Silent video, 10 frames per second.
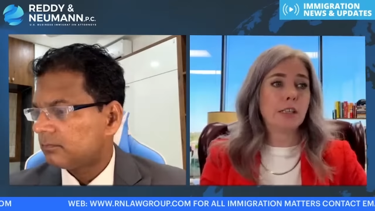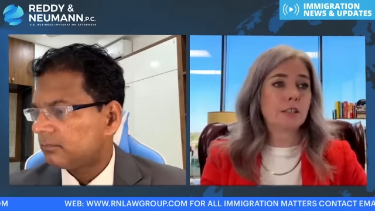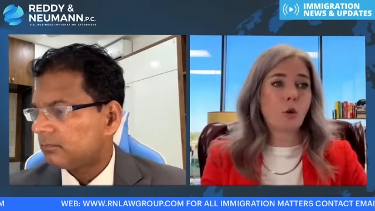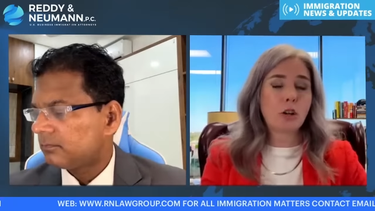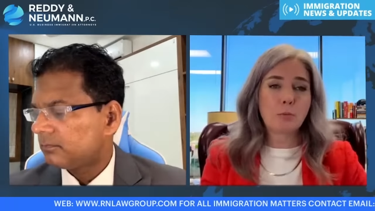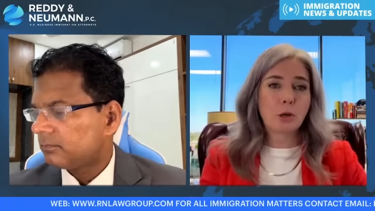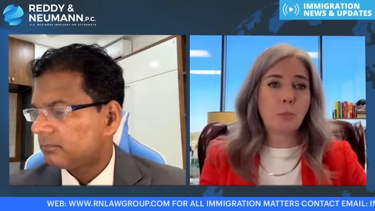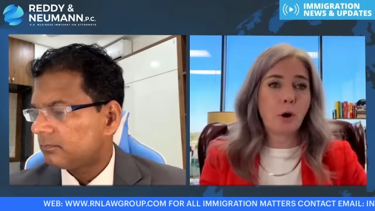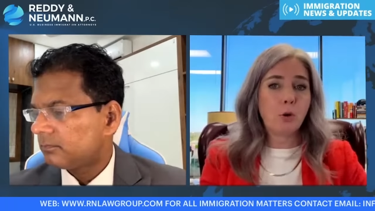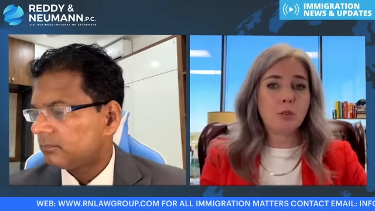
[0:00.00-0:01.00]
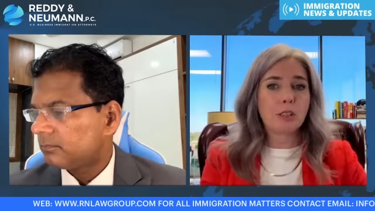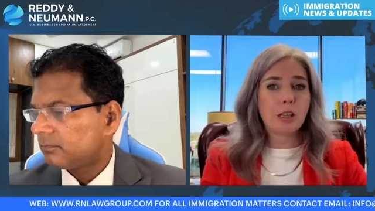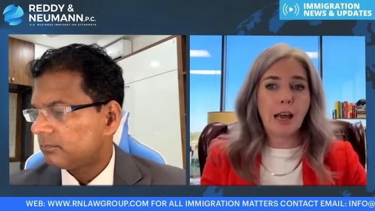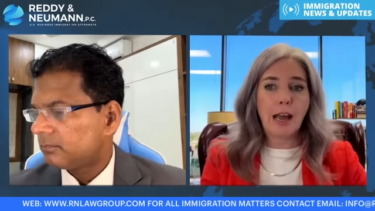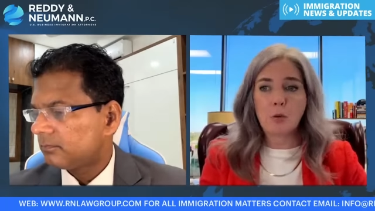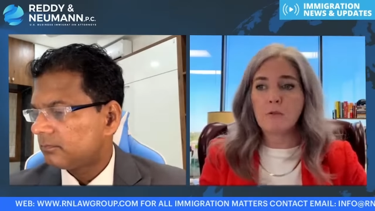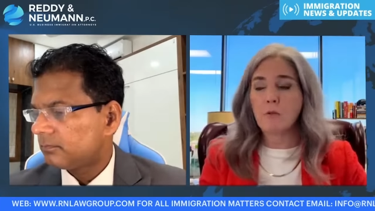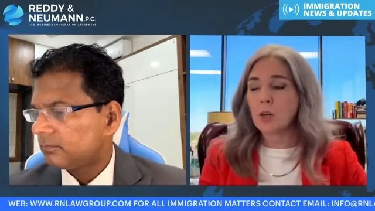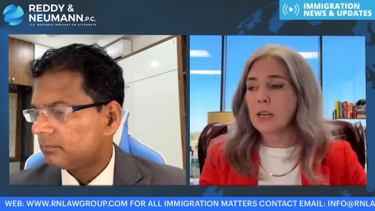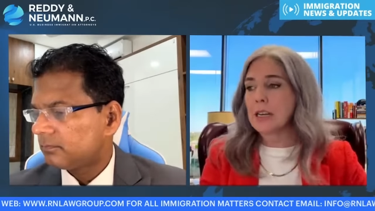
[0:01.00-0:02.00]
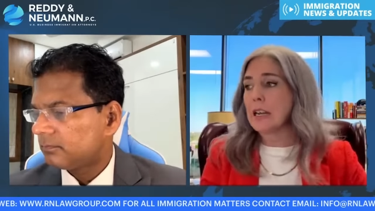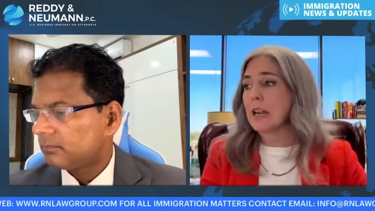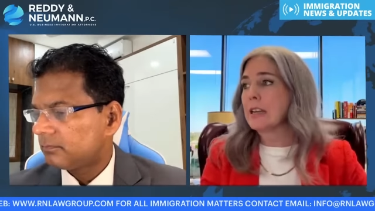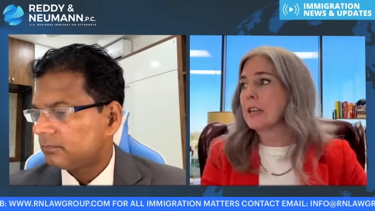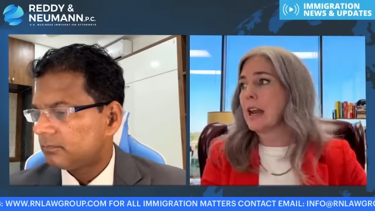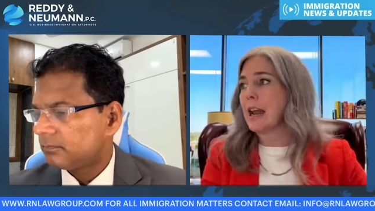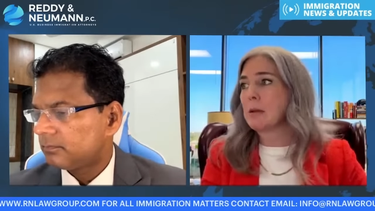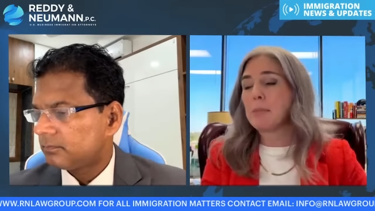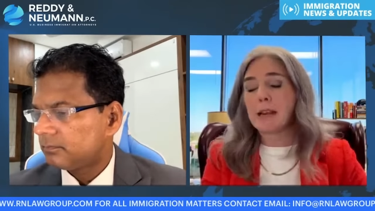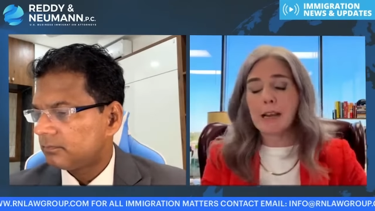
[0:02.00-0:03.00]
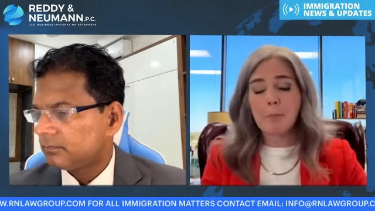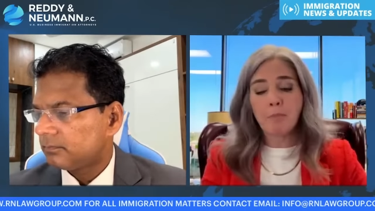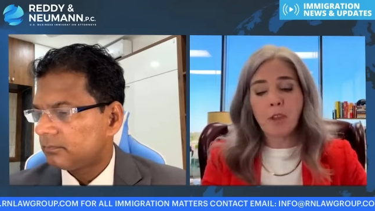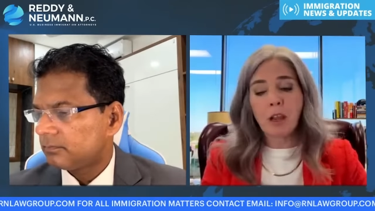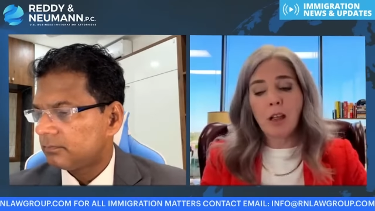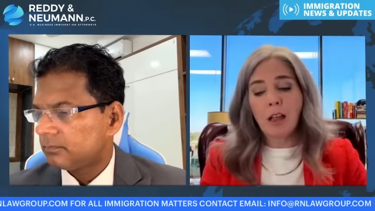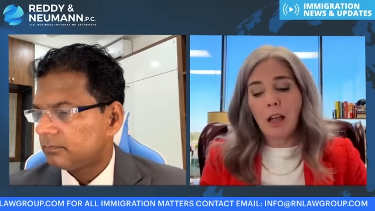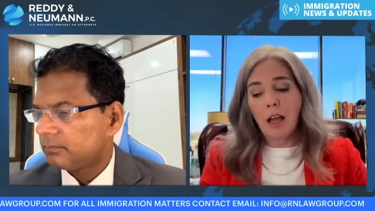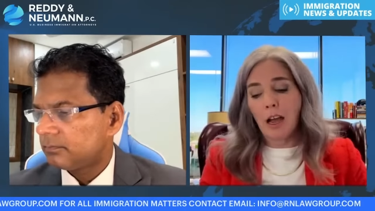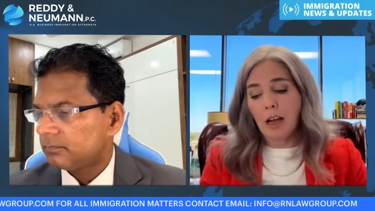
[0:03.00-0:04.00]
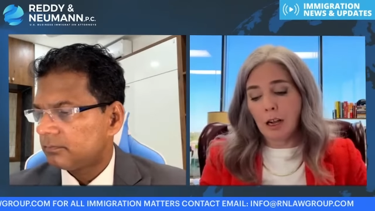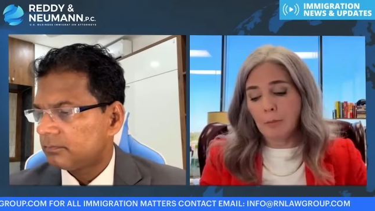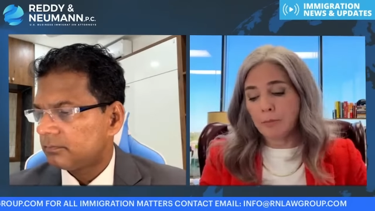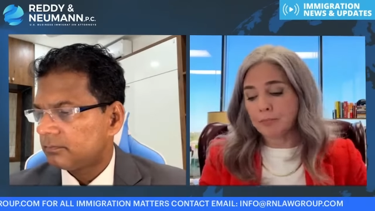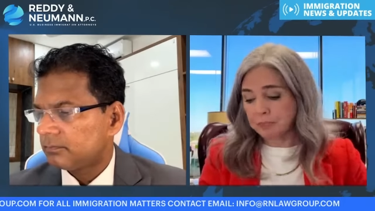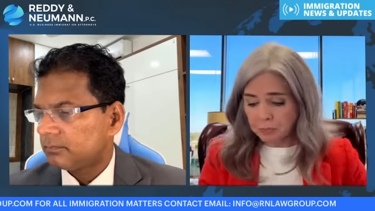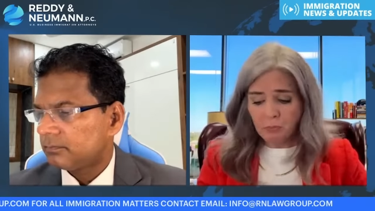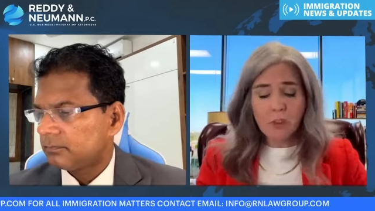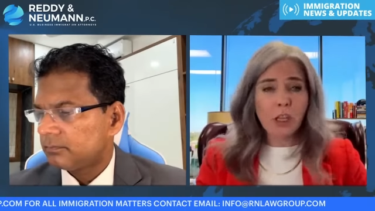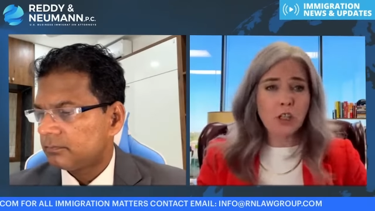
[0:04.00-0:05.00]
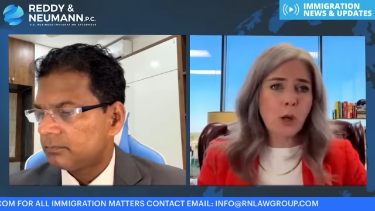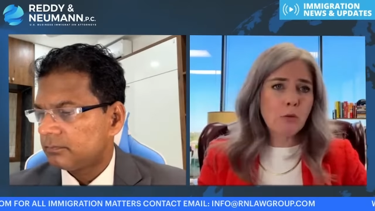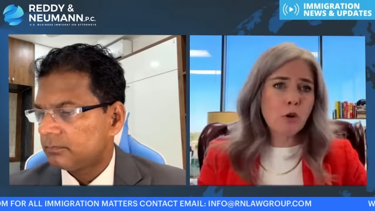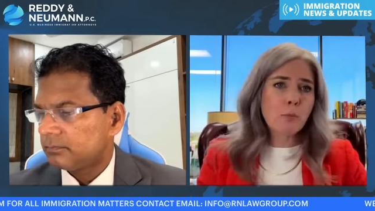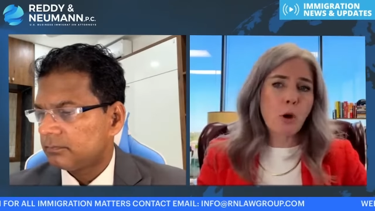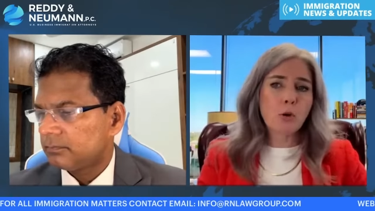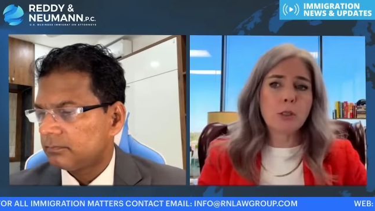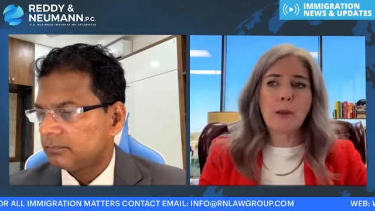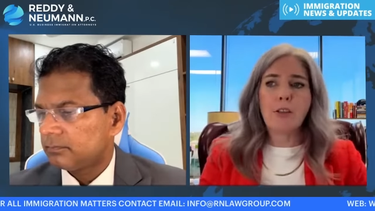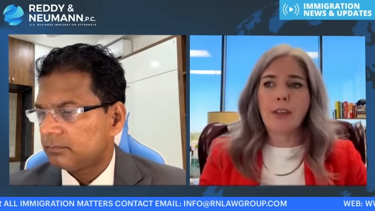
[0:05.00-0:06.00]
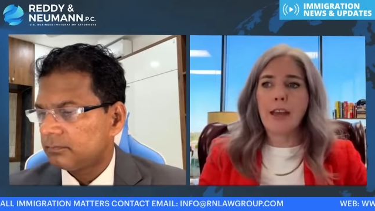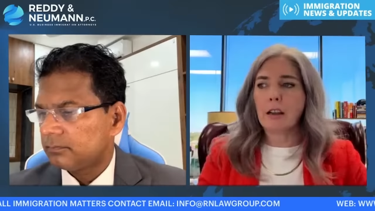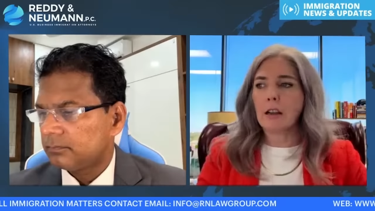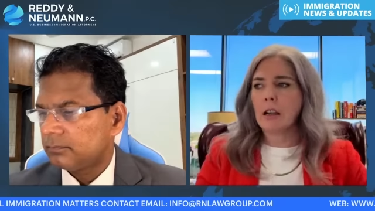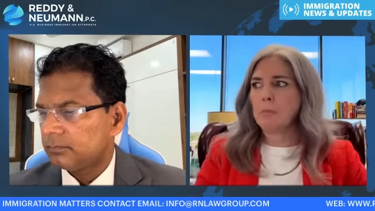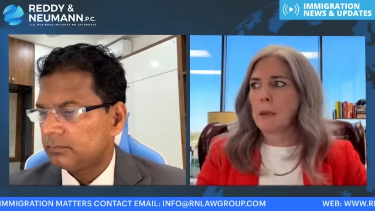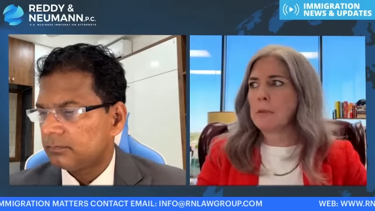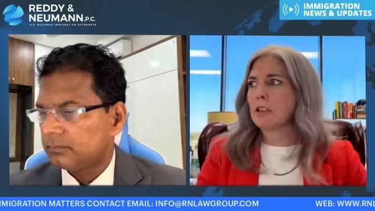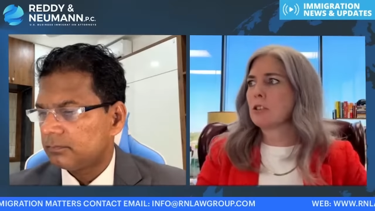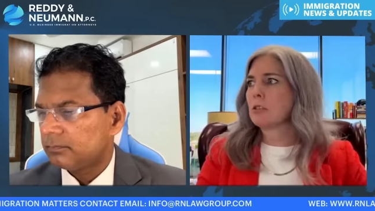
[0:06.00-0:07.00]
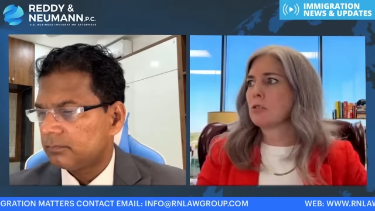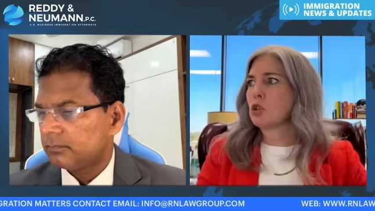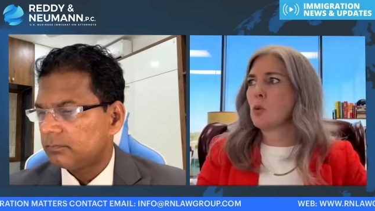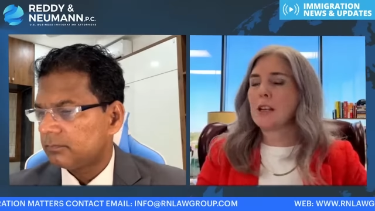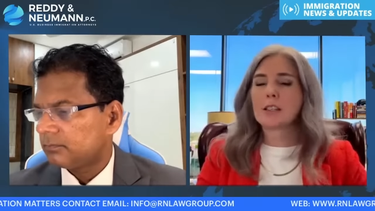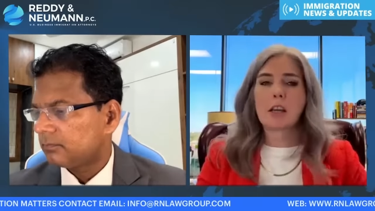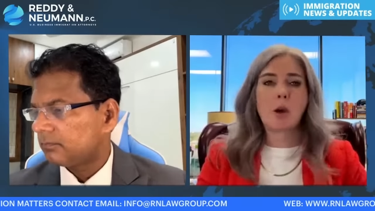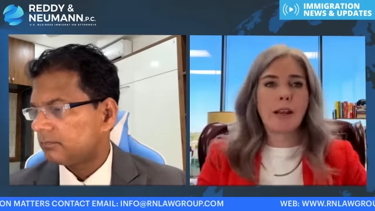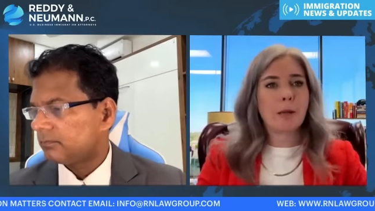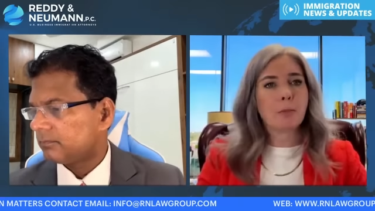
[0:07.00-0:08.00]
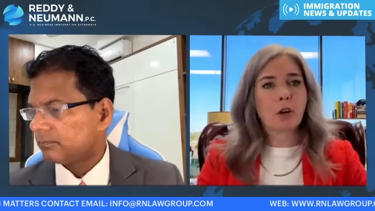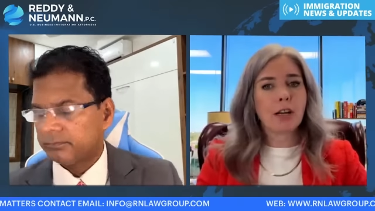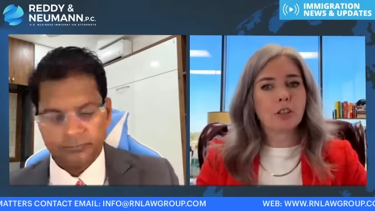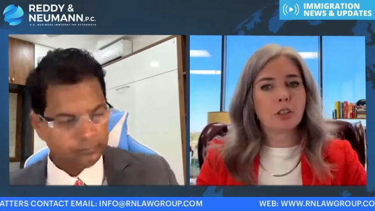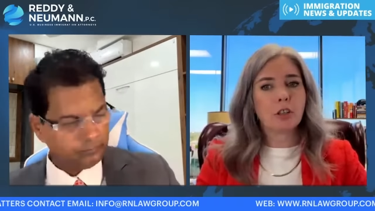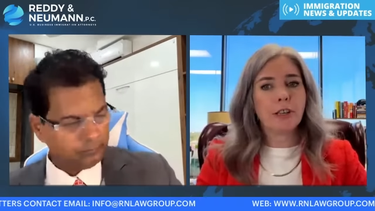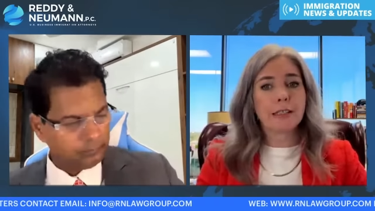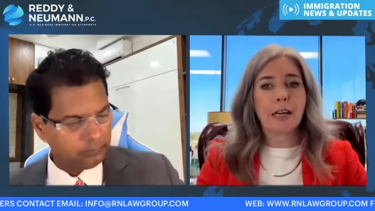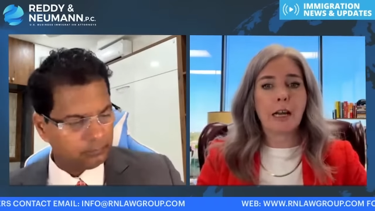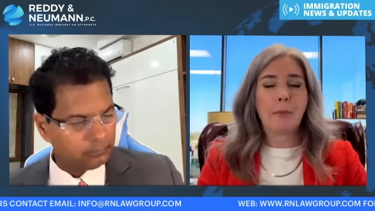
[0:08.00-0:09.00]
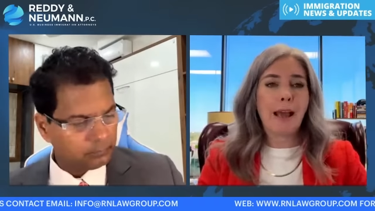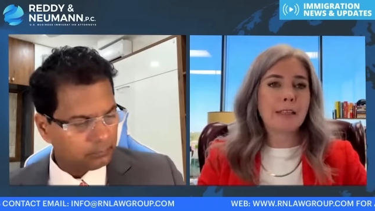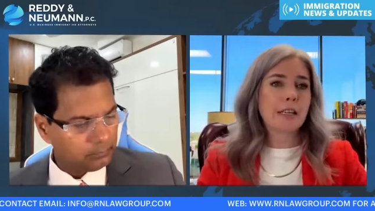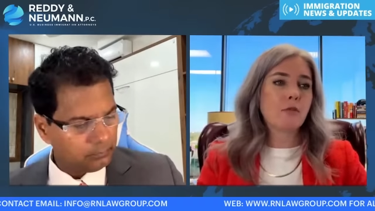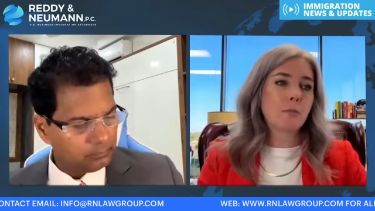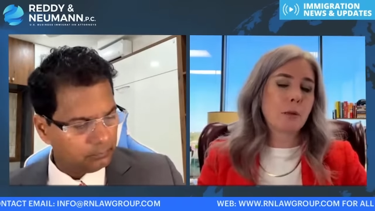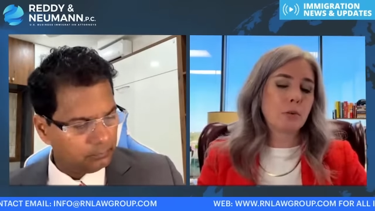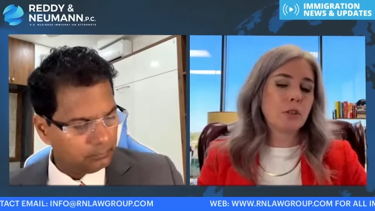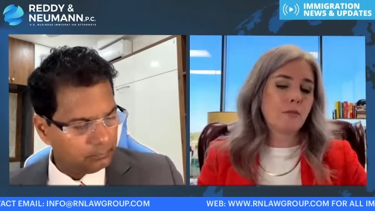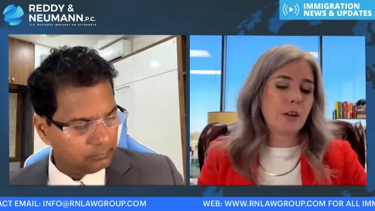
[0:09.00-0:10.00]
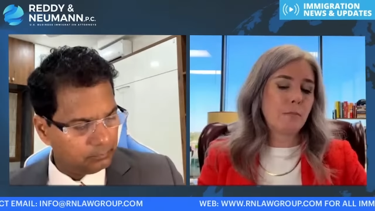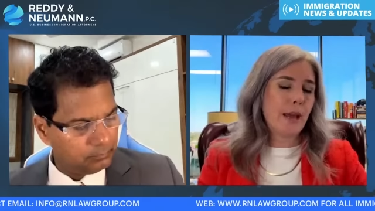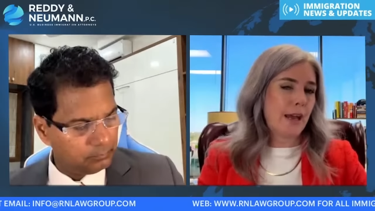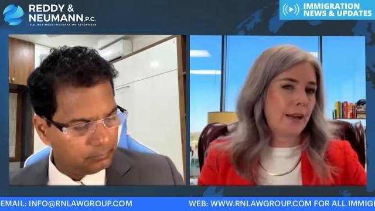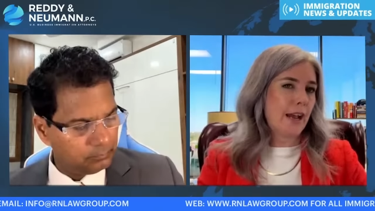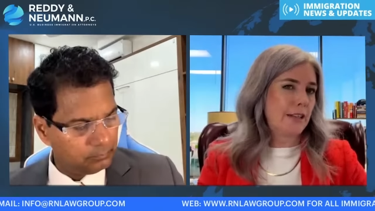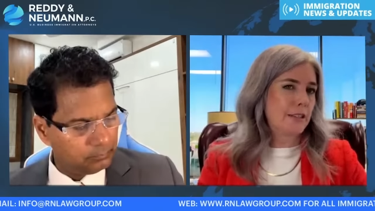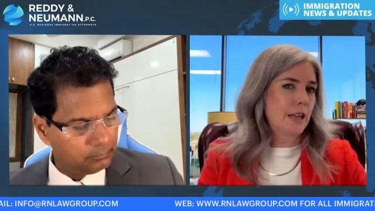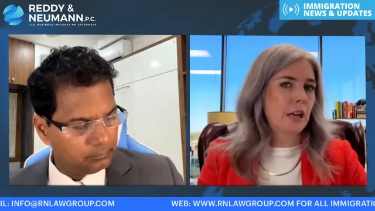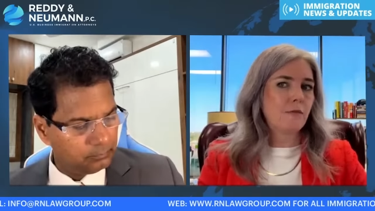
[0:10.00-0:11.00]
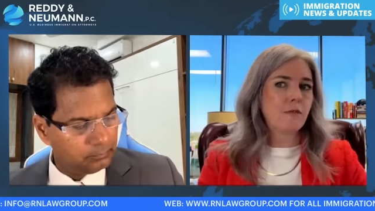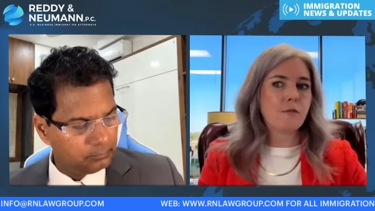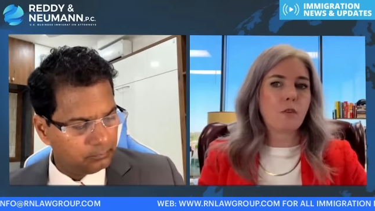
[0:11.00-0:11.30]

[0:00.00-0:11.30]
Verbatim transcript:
Speaker 1: is going to propose the I-140, EAD, and AP. So I wrote a post about that maybe 2 weeks ago on immigrationgirl.com, asking for people's feedback, asking